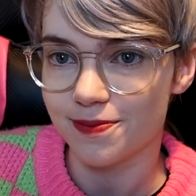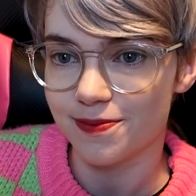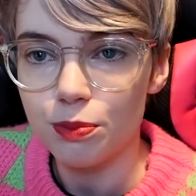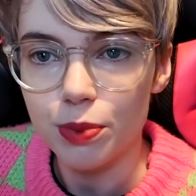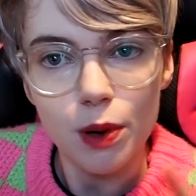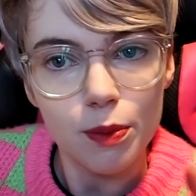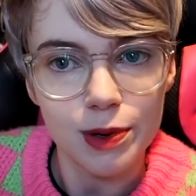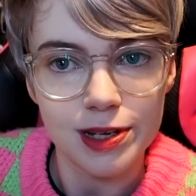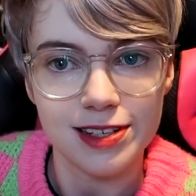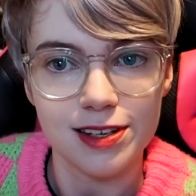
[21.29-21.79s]

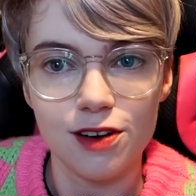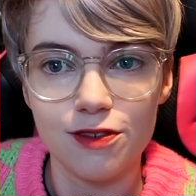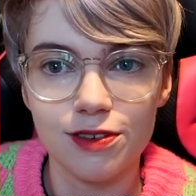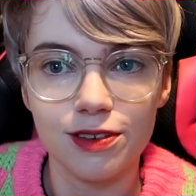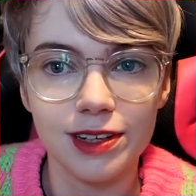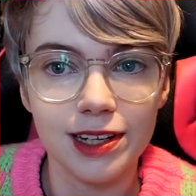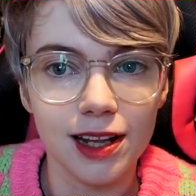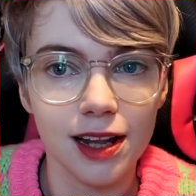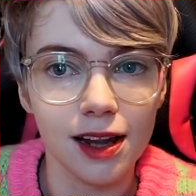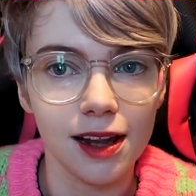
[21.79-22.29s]
Bought myself a
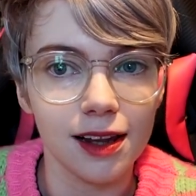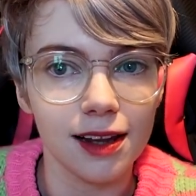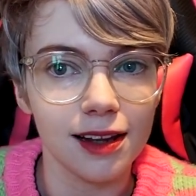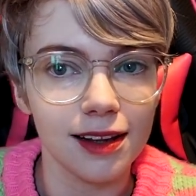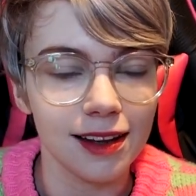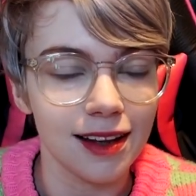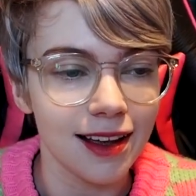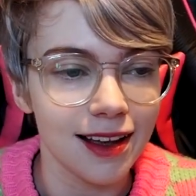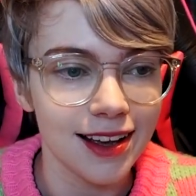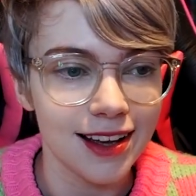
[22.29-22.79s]

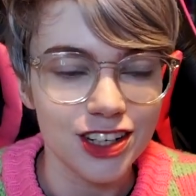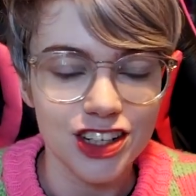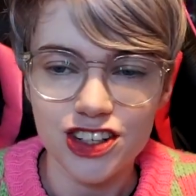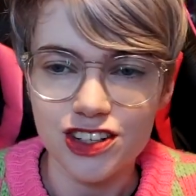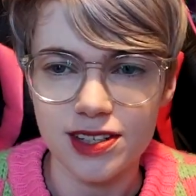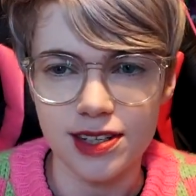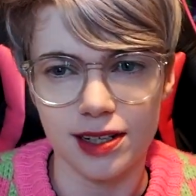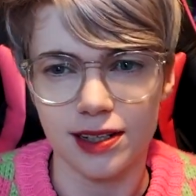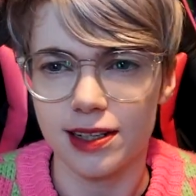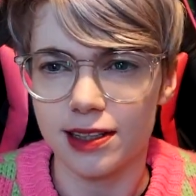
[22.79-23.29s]
little,
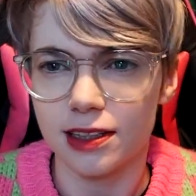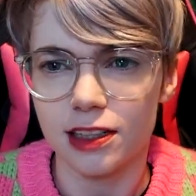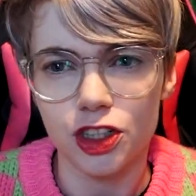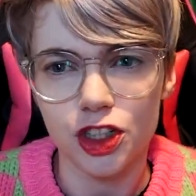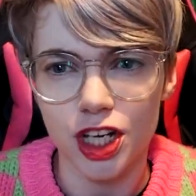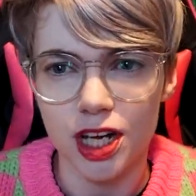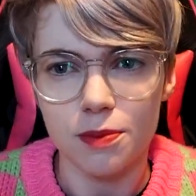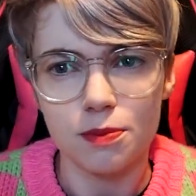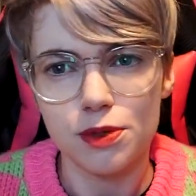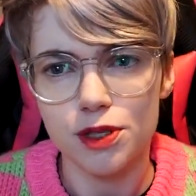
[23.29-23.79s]
just a little
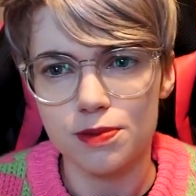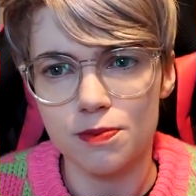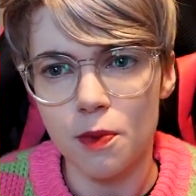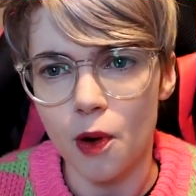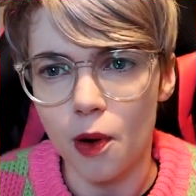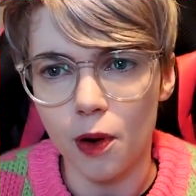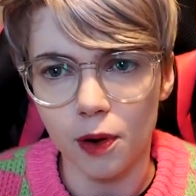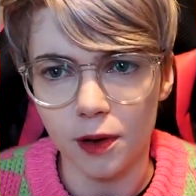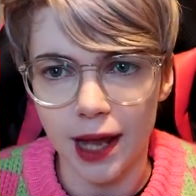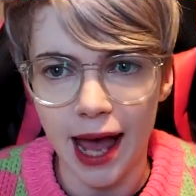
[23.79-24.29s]
cheap
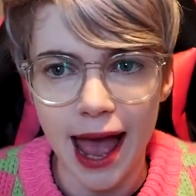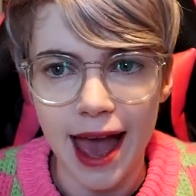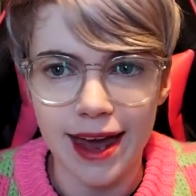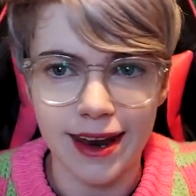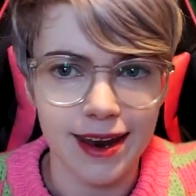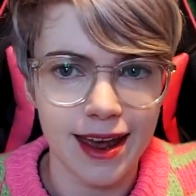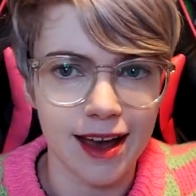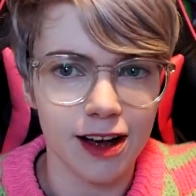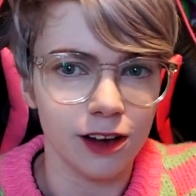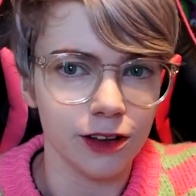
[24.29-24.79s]
small
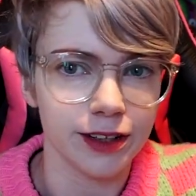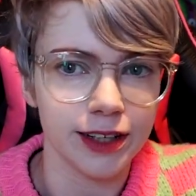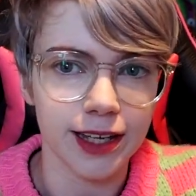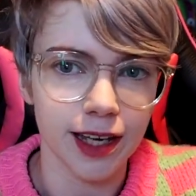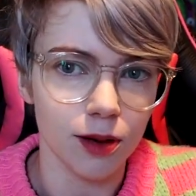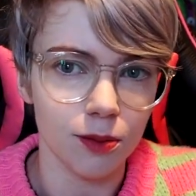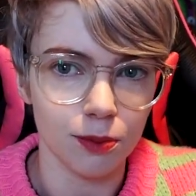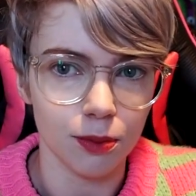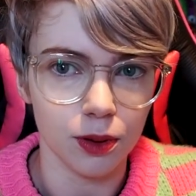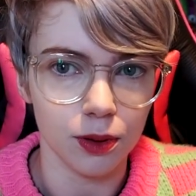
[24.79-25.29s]
handheld
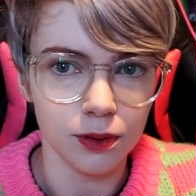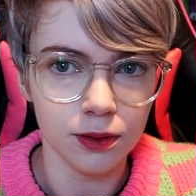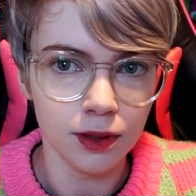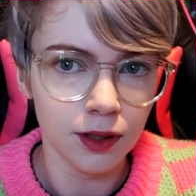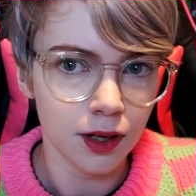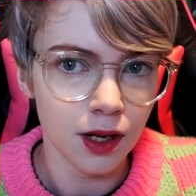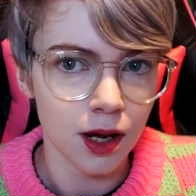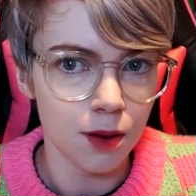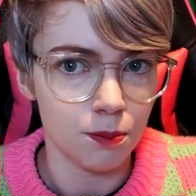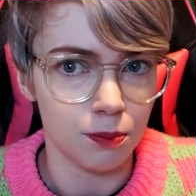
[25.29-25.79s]
gimbal,
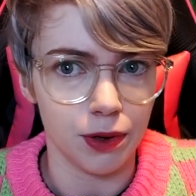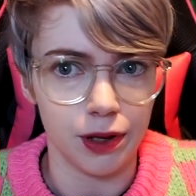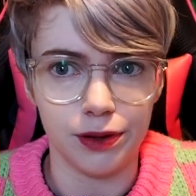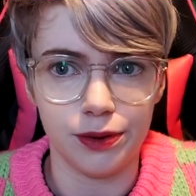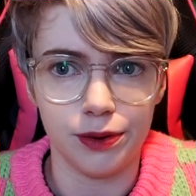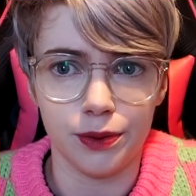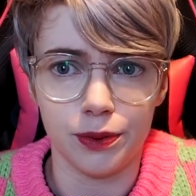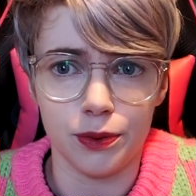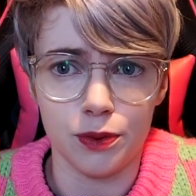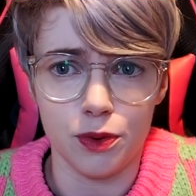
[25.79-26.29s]
but I
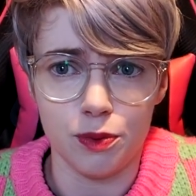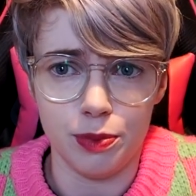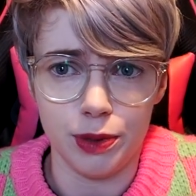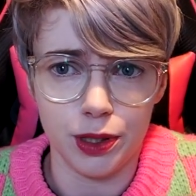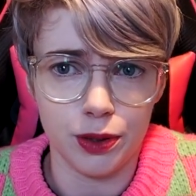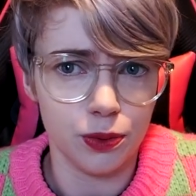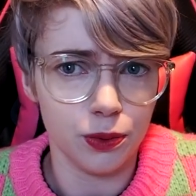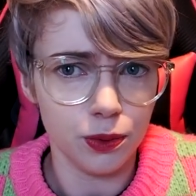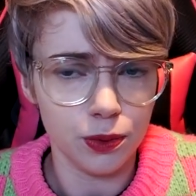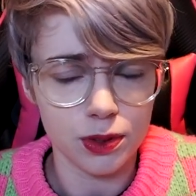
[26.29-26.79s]
thought it would be
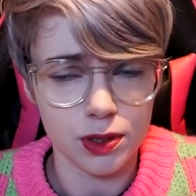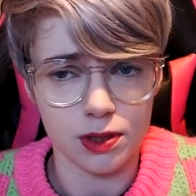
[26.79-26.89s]
cool.